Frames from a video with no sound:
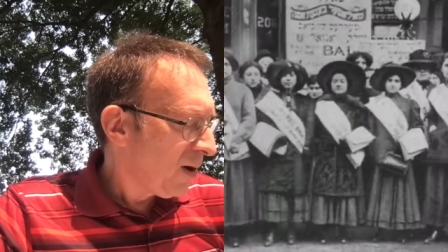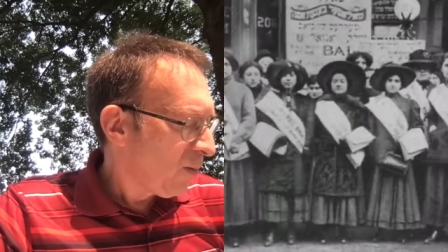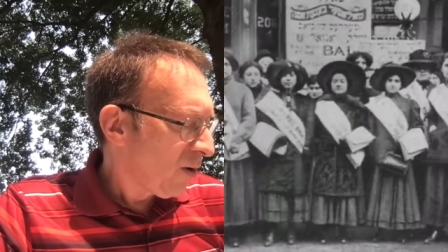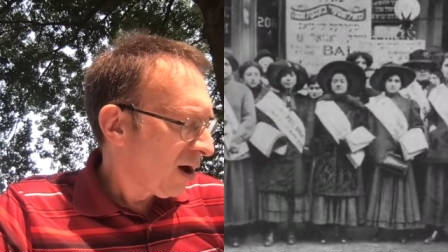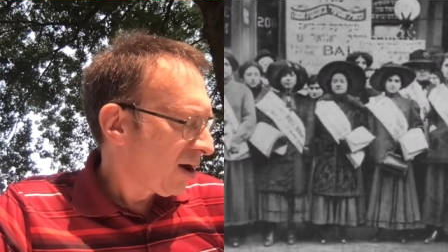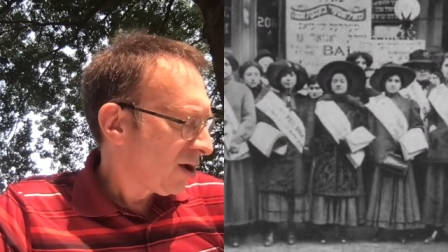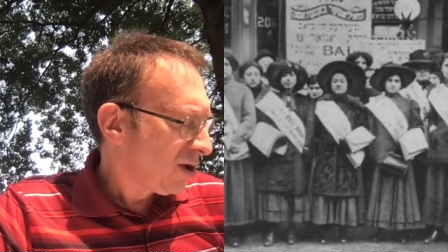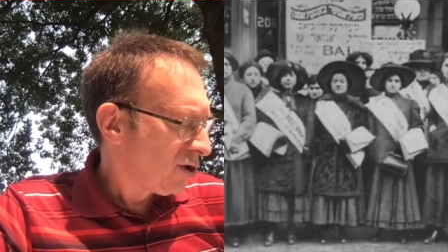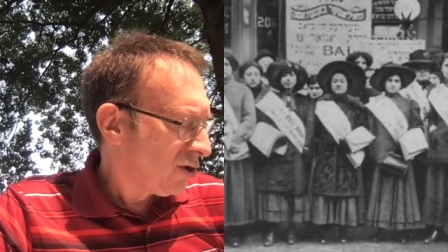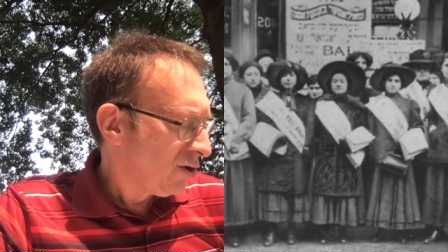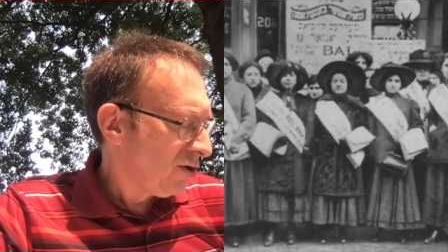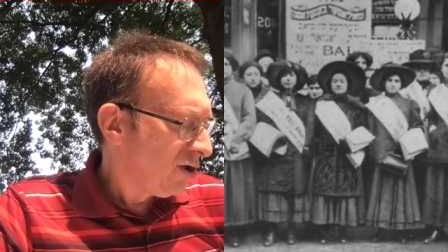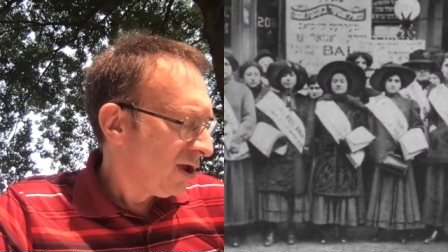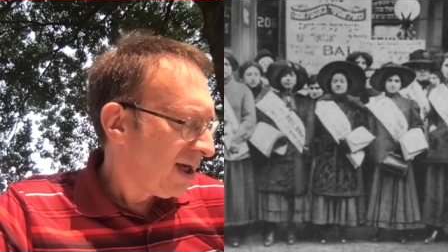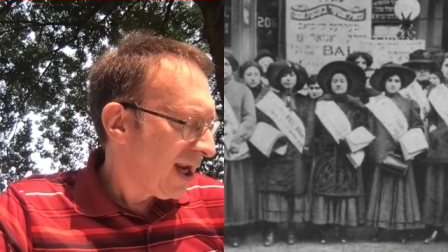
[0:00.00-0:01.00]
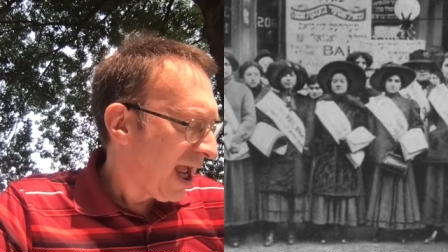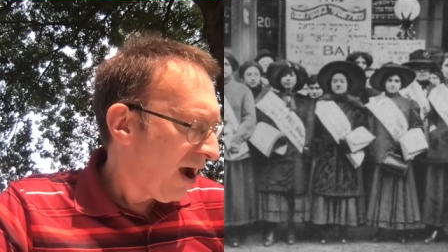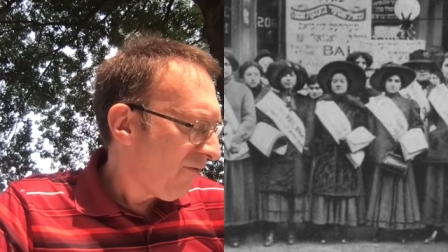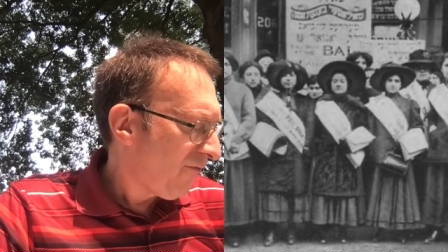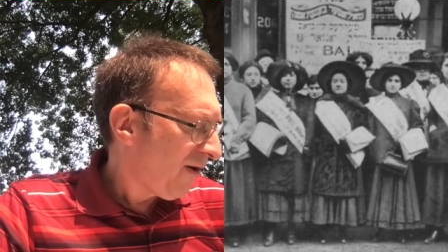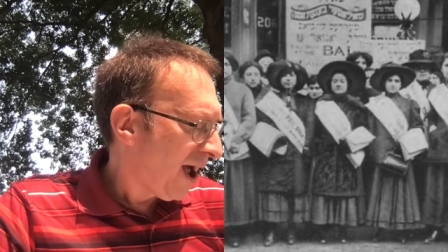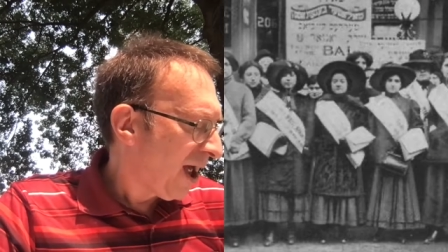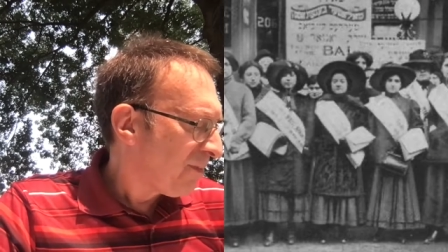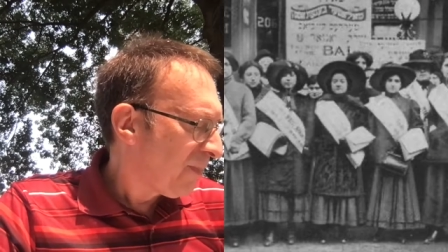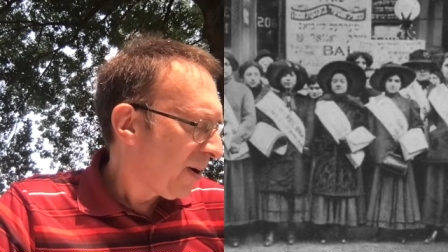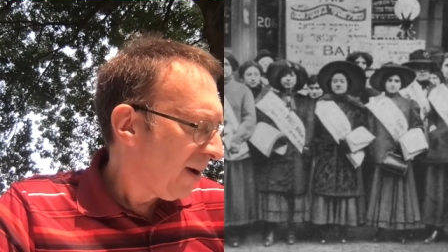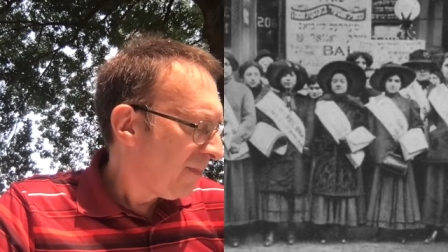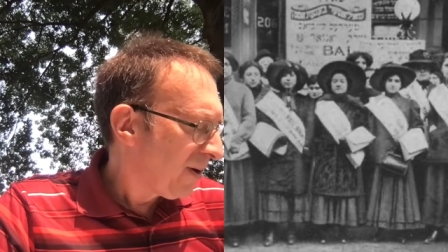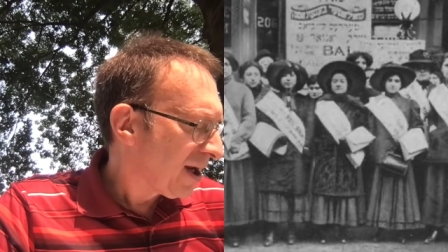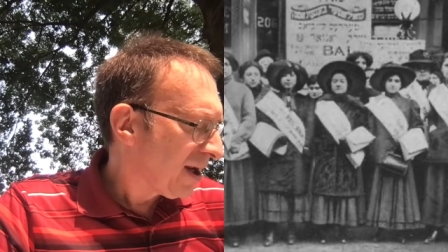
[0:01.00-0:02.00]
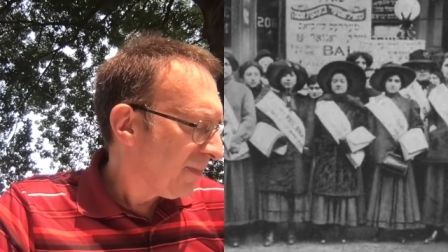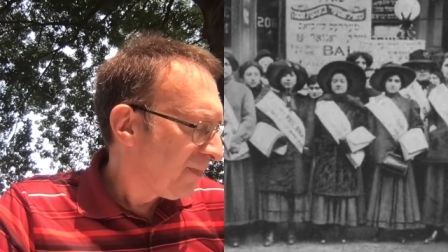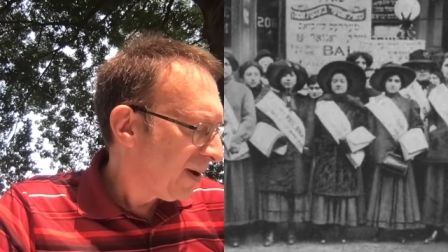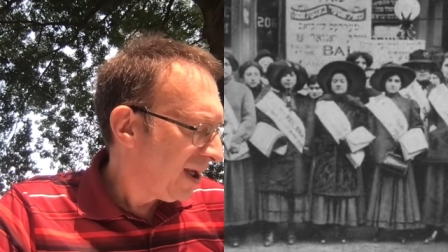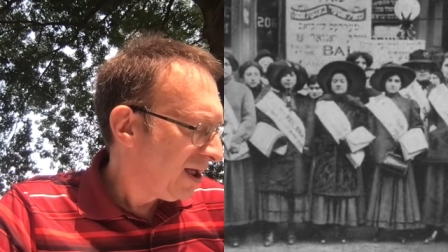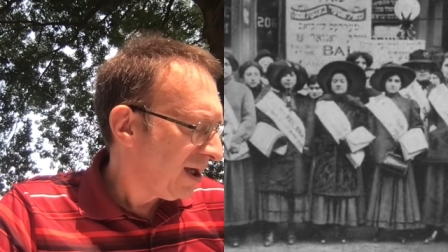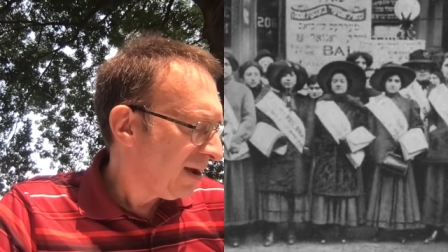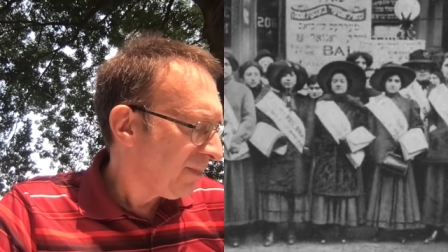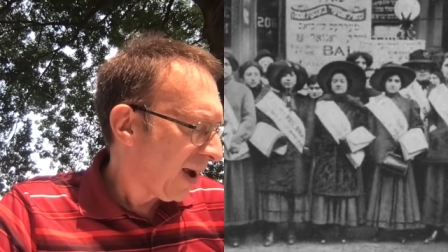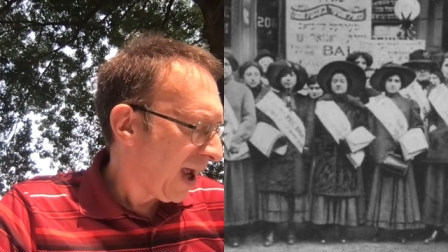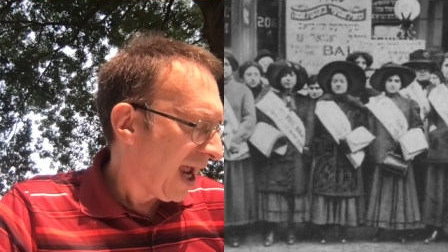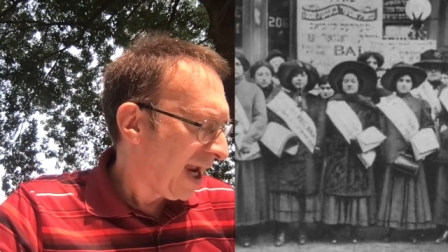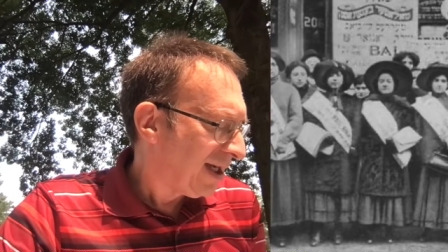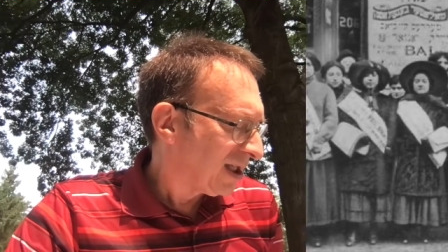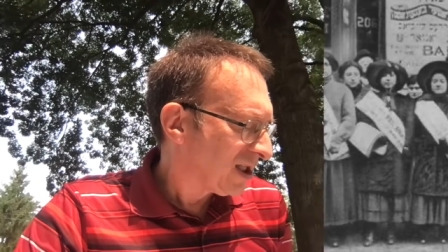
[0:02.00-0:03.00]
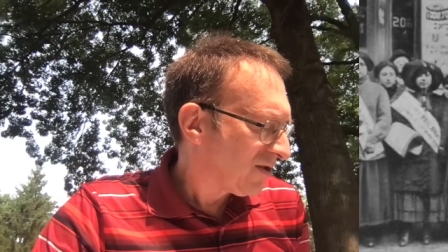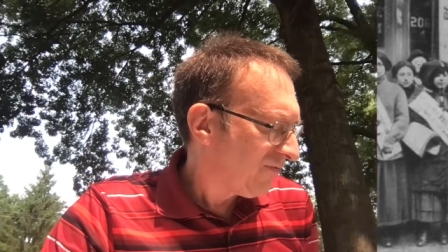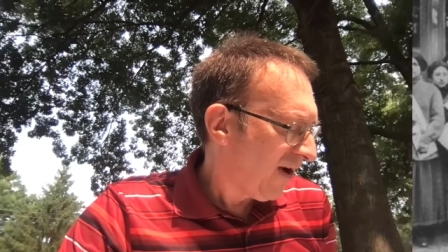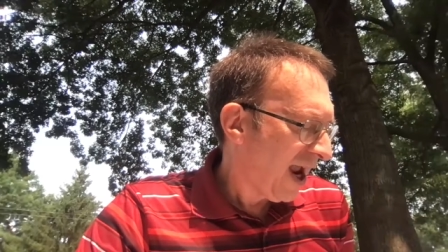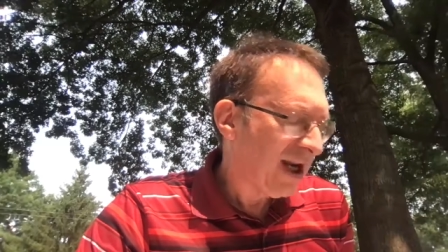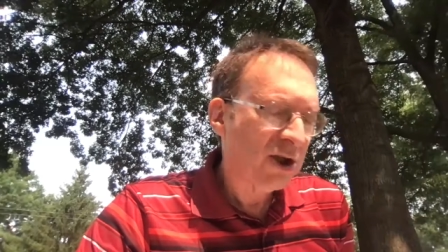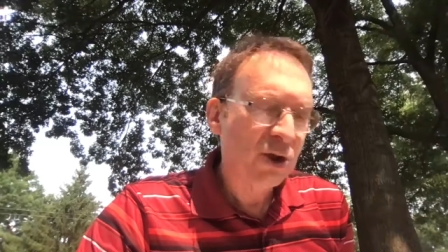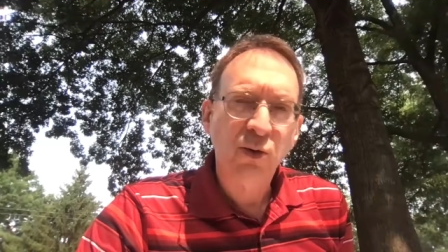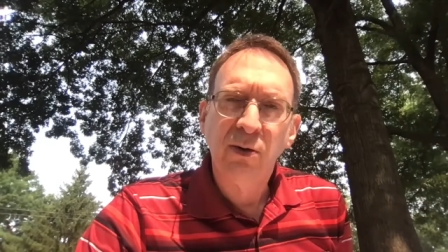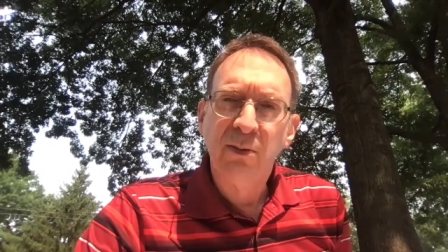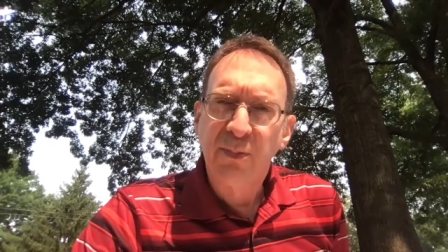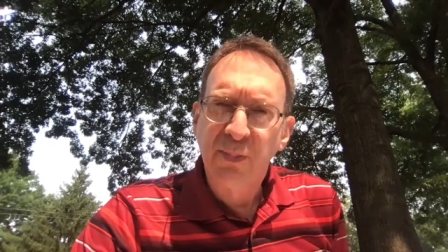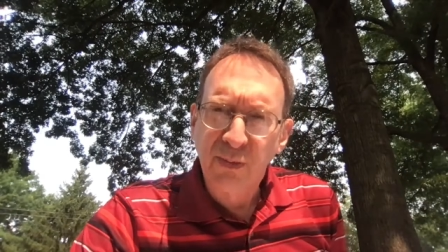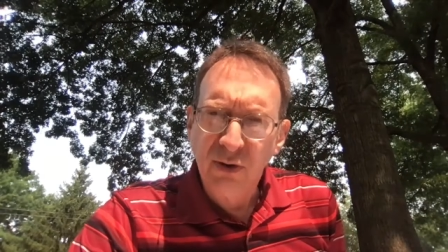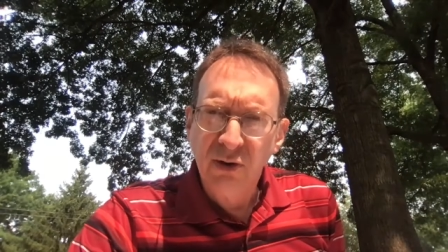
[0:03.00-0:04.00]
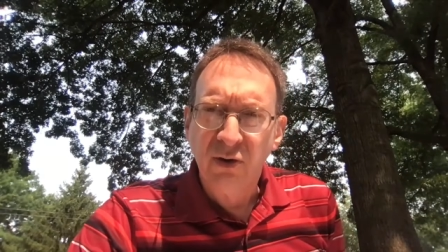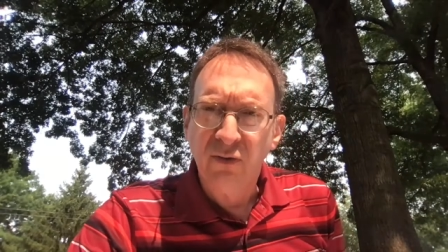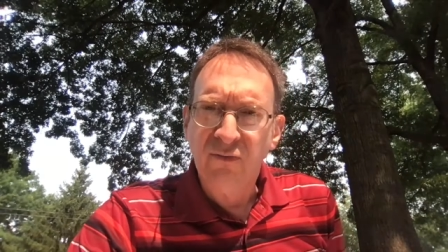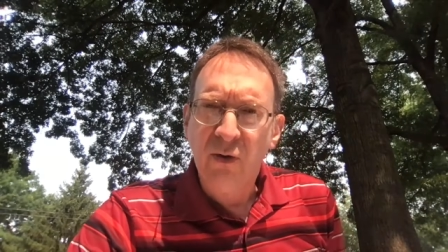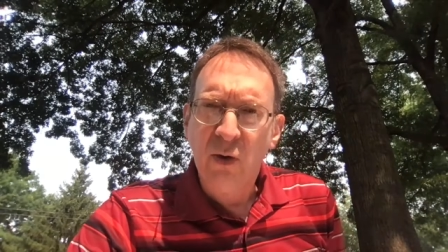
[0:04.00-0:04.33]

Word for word: Workers Union now found public opinion behind its fight to improve